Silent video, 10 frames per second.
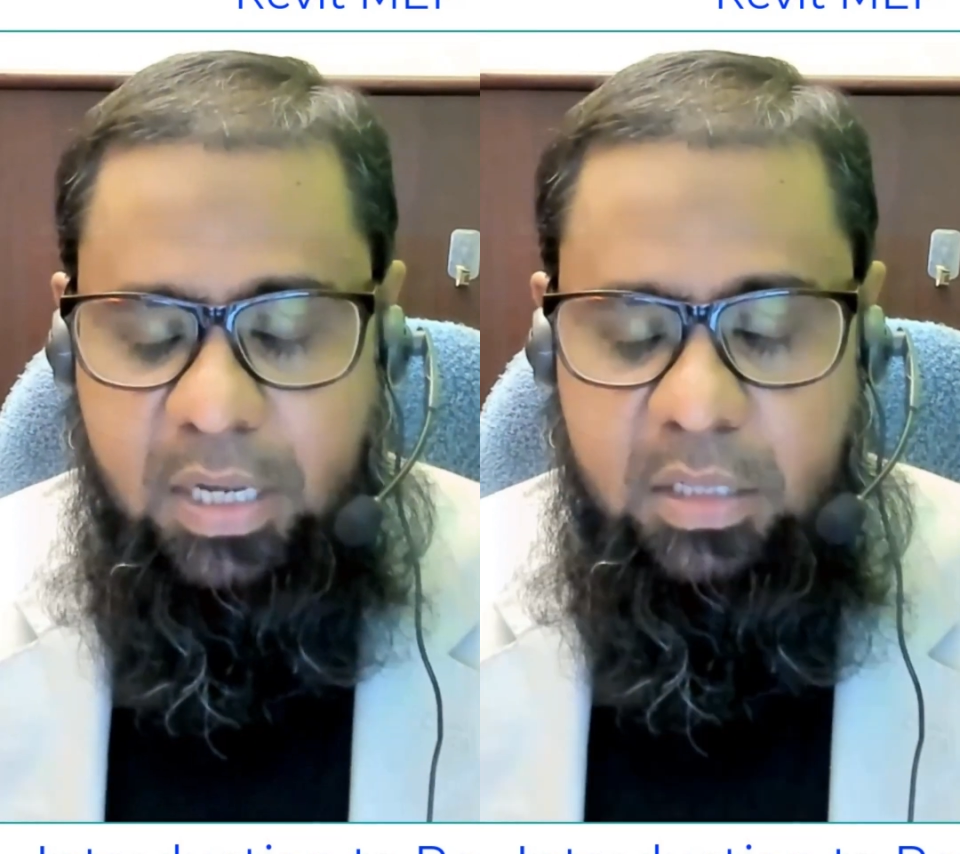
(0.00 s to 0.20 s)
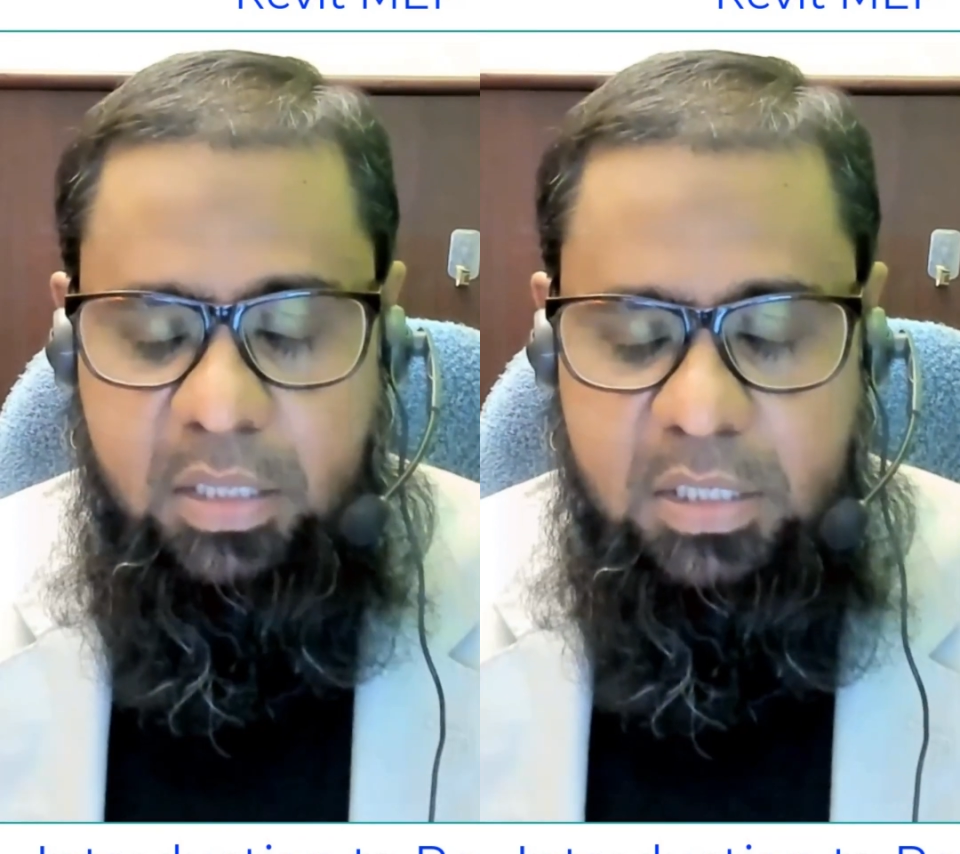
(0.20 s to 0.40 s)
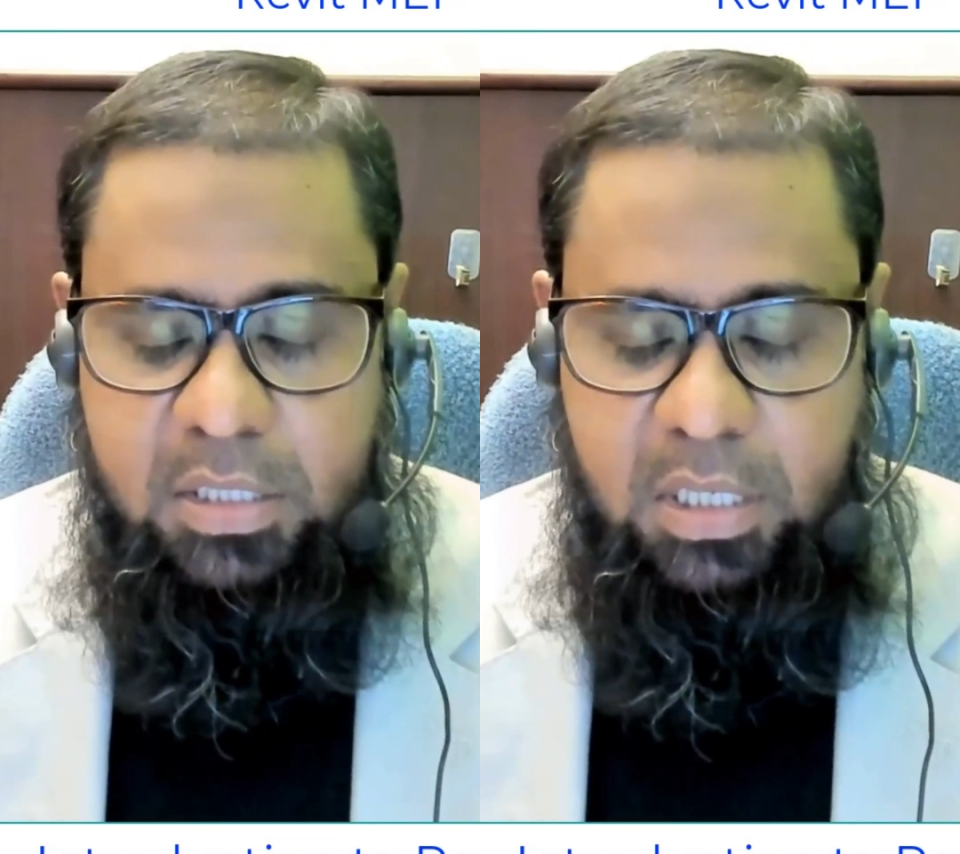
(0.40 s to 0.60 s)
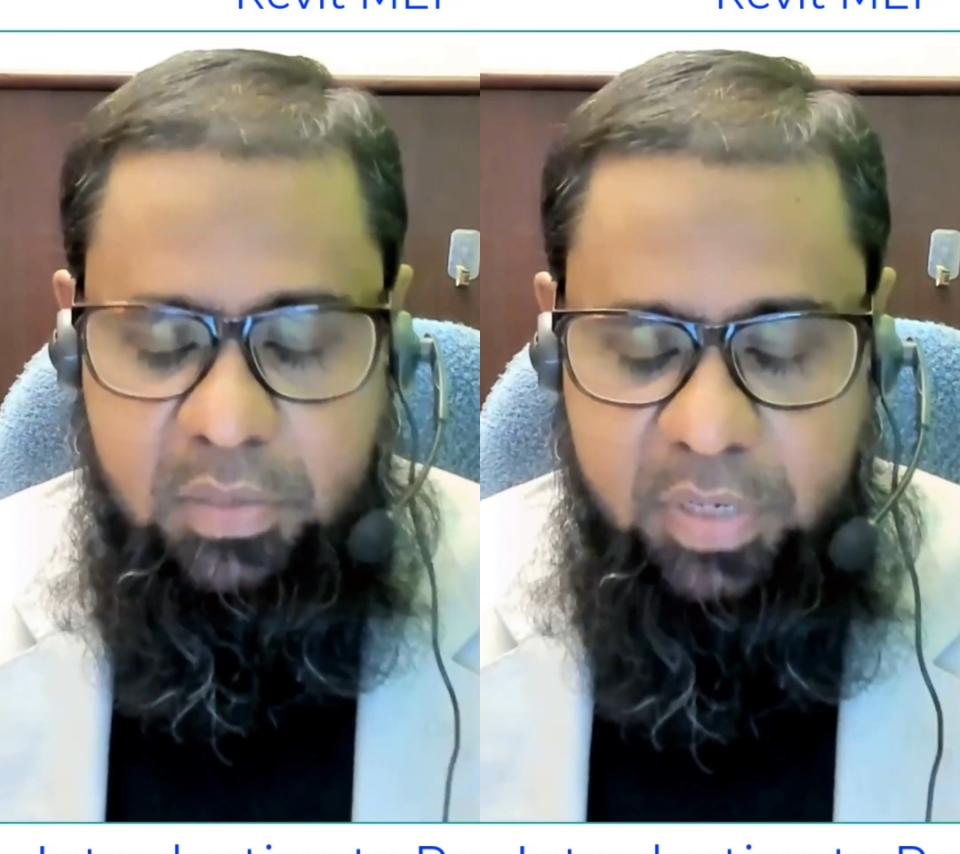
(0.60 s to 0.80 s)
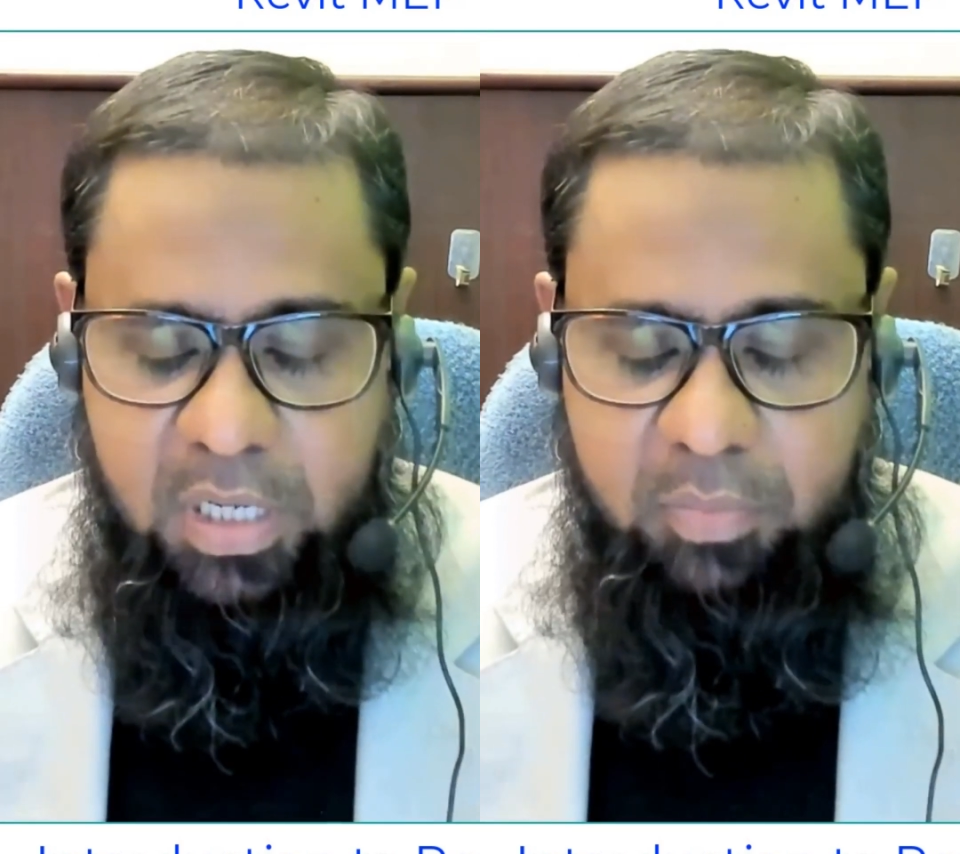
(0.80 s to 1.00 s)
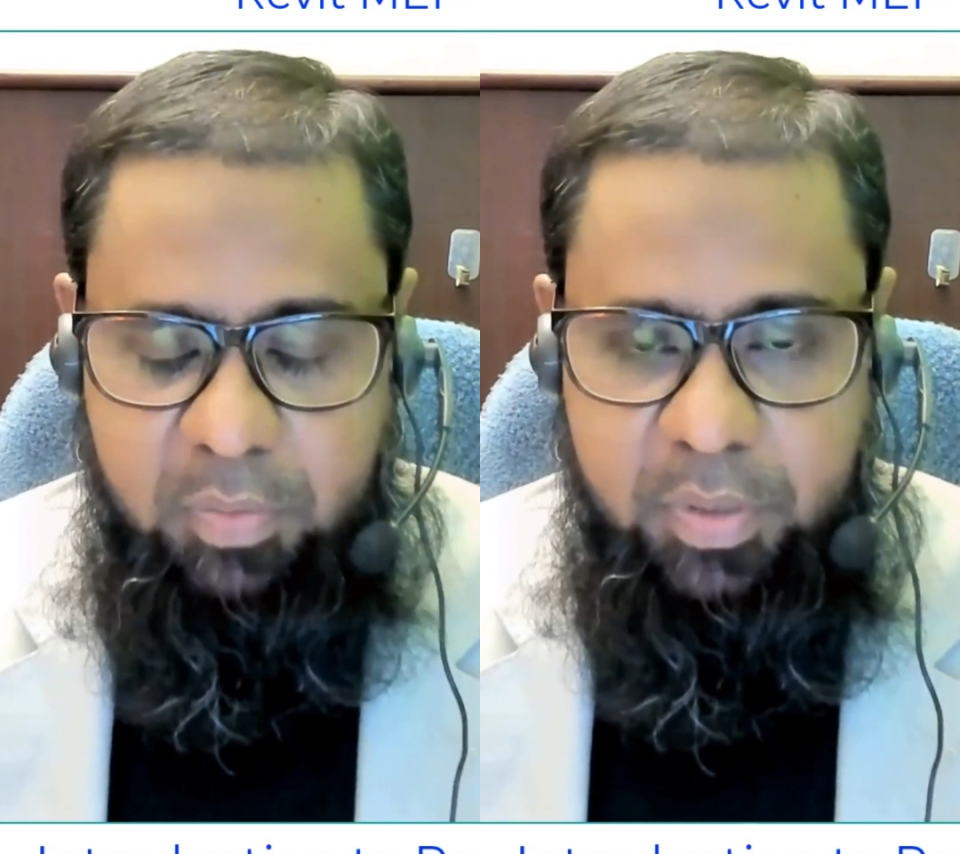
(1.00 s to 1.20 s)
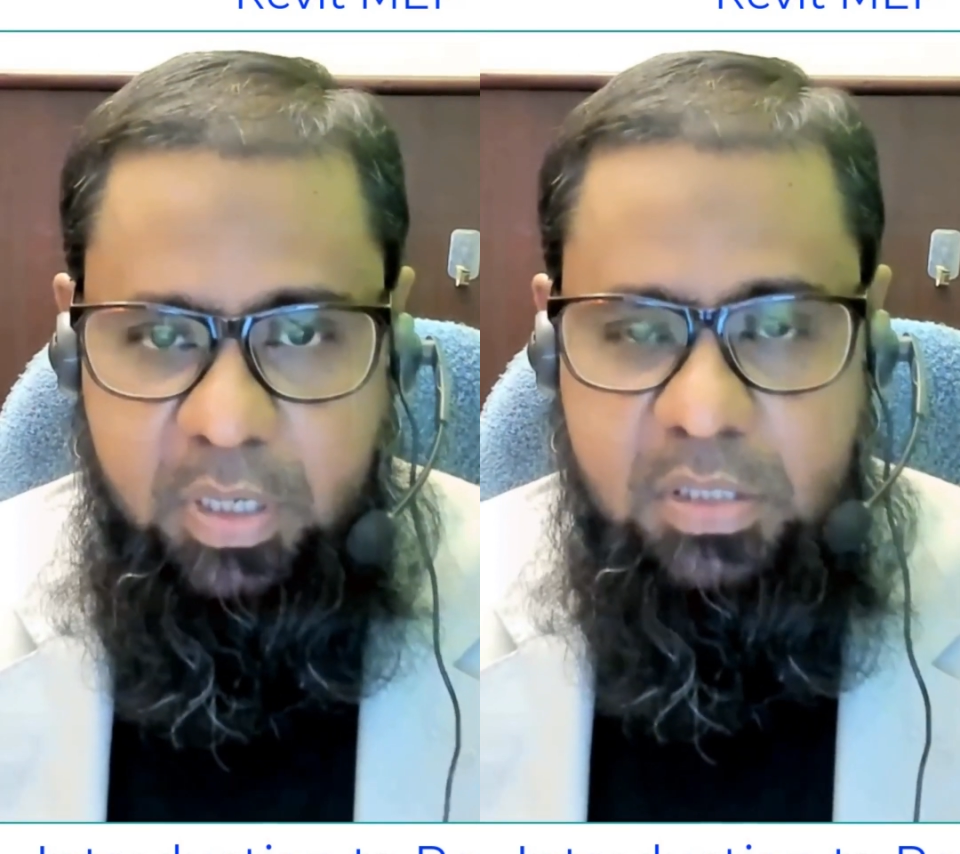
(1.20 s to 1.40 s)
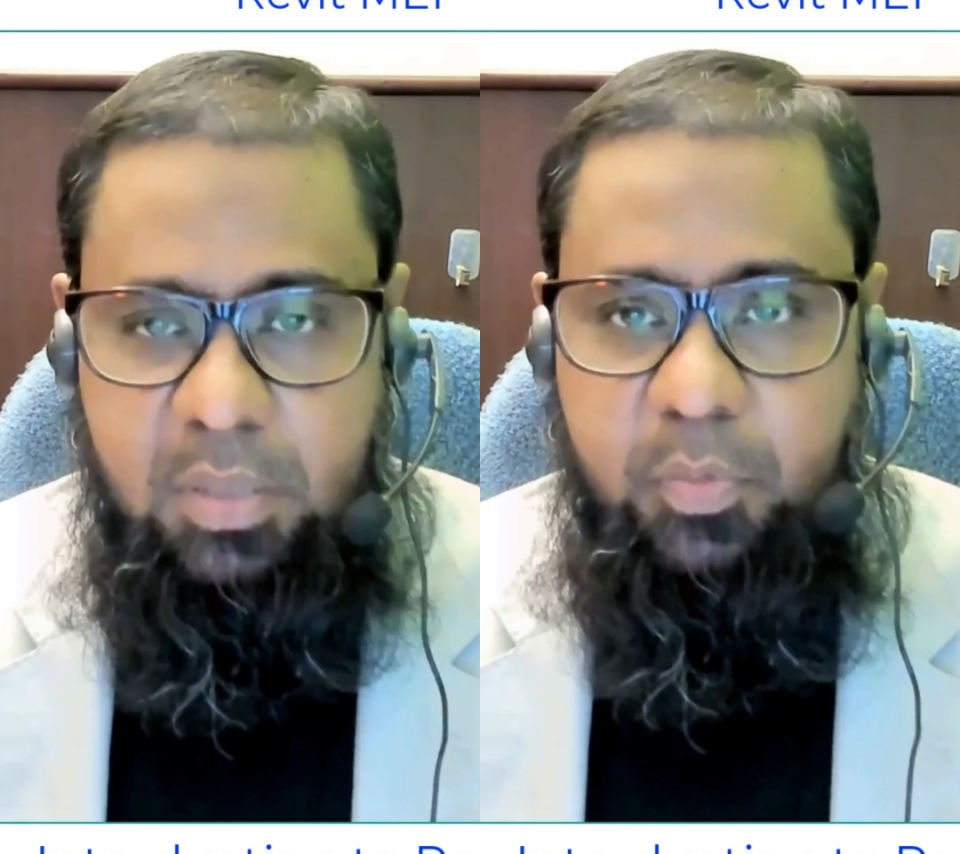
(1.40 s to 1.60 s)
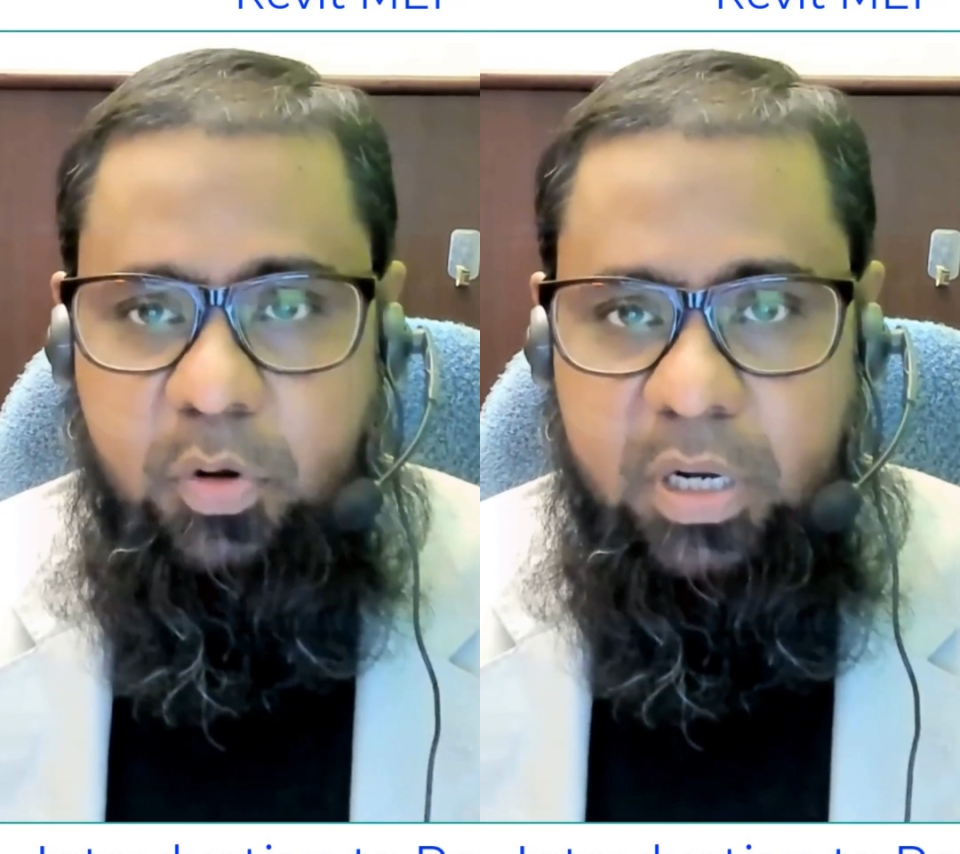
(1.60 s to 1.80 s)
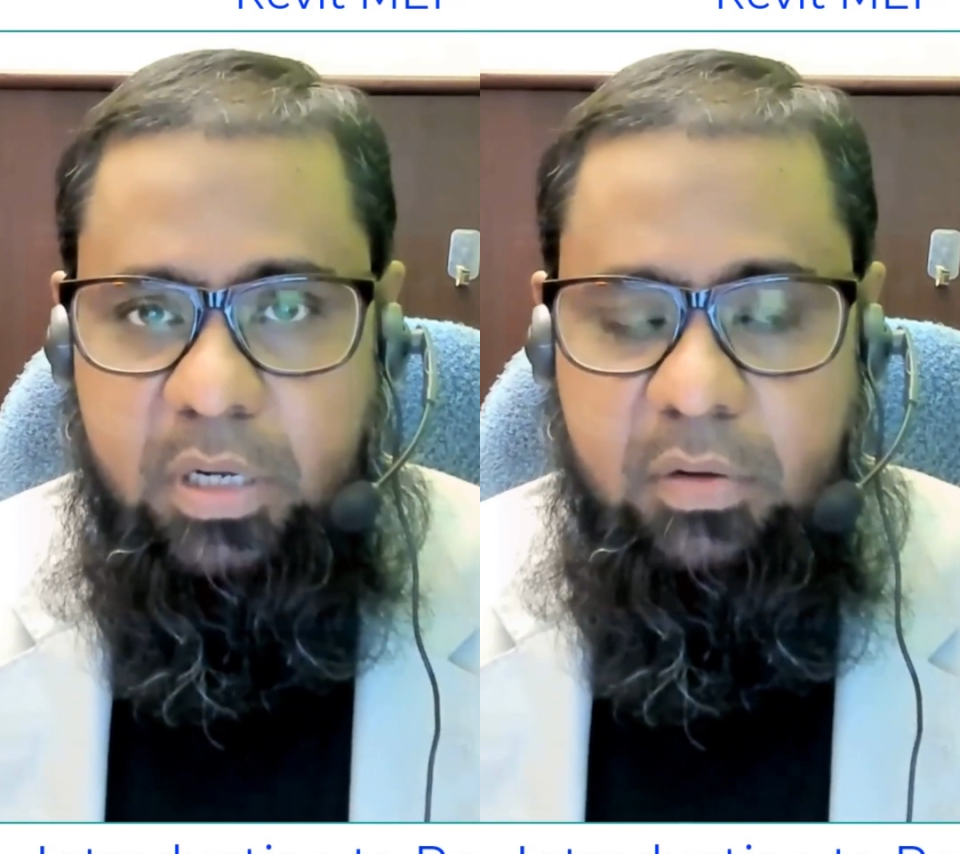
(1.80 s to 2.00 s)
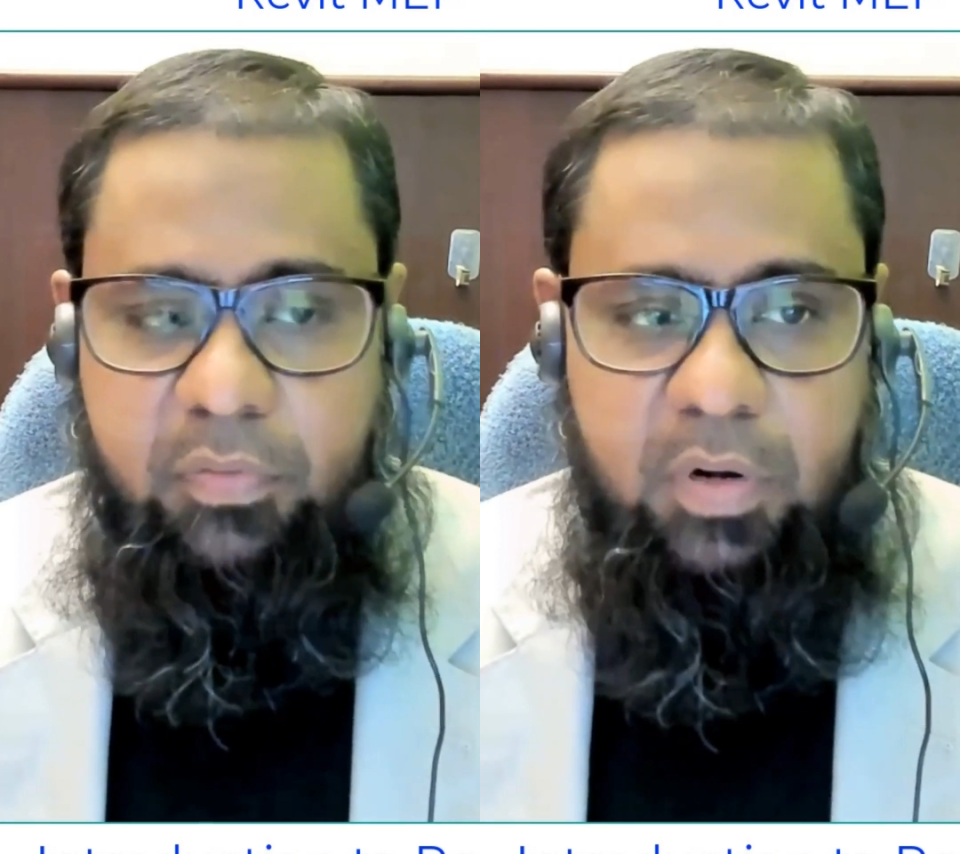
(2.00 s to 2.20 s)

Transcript: And this Revit MEP is a product